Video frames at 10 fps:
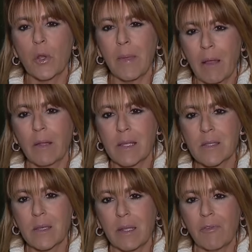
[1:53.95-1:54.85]
from
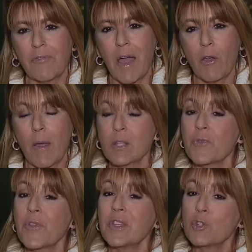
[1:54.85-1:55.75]
LA City Fire.
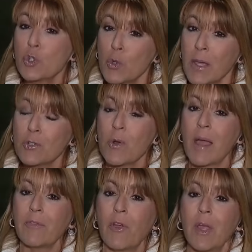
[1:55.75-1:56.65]
As for the truck
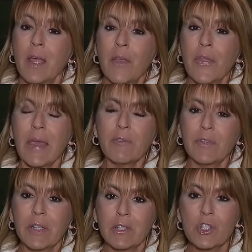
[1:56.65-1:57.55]
driver,
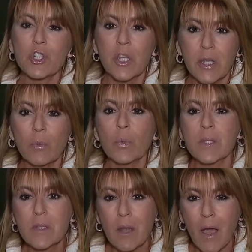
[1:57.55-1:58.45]
thankfully, she
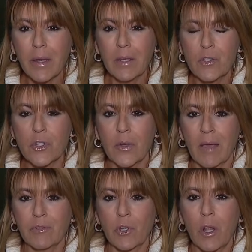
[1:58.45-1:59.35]
was not
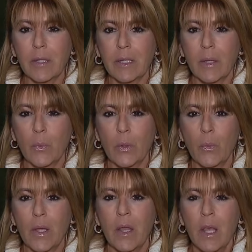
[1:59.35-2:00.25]
injured after calling
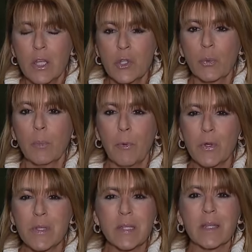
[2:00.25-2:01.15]
911 to
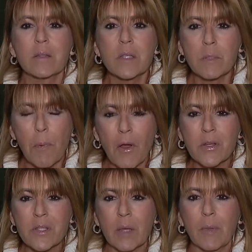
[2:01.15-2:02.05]
report seeing
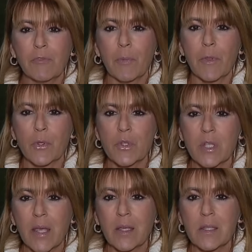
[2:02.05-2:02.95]
sparks coming from
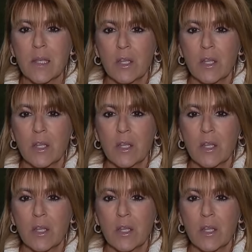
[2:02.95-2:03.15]
those tanks.